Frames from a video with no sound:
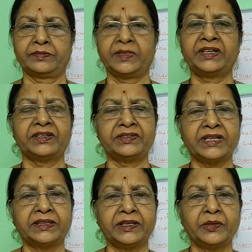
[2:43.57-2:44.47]
That is
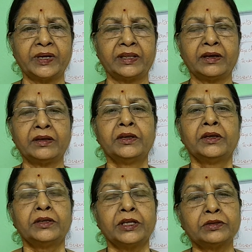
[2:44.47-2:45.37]
nothing but the
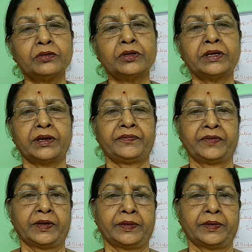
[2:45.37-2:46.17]
ethnography.